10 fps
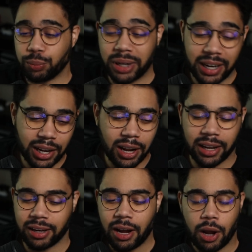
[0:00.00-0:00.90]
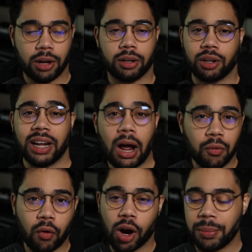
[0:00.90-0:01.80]
media and clout
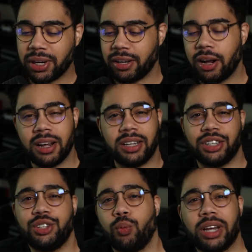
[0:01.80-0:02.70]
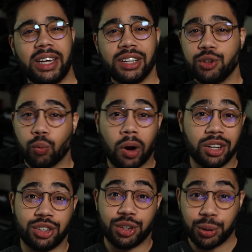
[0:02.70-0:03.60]
farming. And this is what kids are wanting
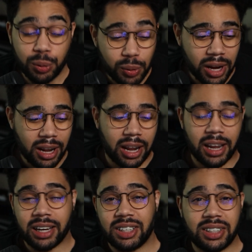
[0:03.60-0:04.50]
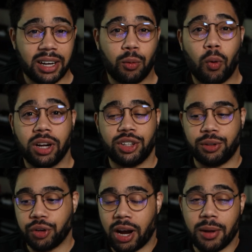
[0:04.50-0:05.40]
to do instead of wanting to
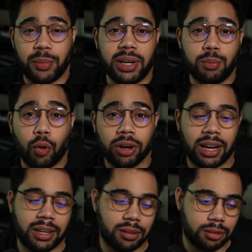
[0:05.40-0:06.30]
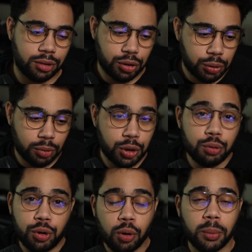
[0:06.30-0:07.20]
try and be more like
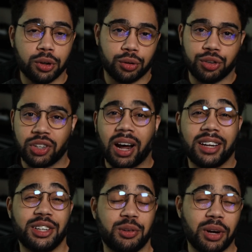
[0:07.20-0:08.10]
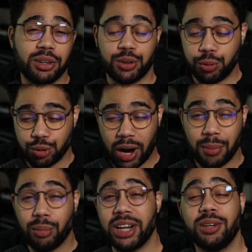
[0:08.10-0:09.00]
YouTubers or just content creators who try
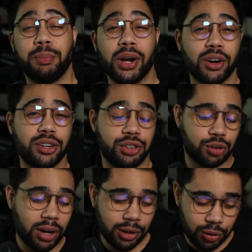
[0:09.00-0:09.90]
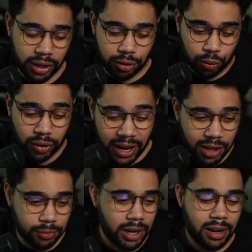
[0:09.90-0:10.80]
and break the barriers and try and create
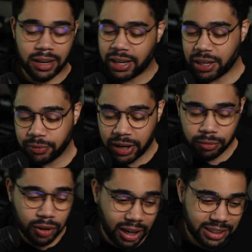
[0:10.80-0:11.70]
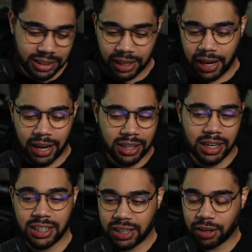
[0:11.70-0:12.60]
creative and innovative content and
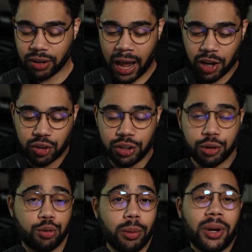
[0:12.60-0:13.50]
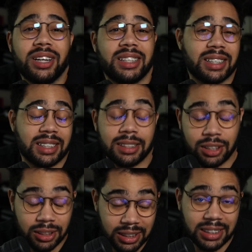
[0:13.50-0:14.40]
things that are actually contributing to,
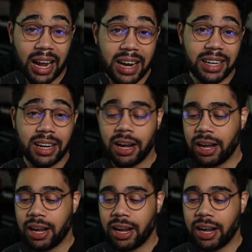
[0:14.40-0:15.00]
to society.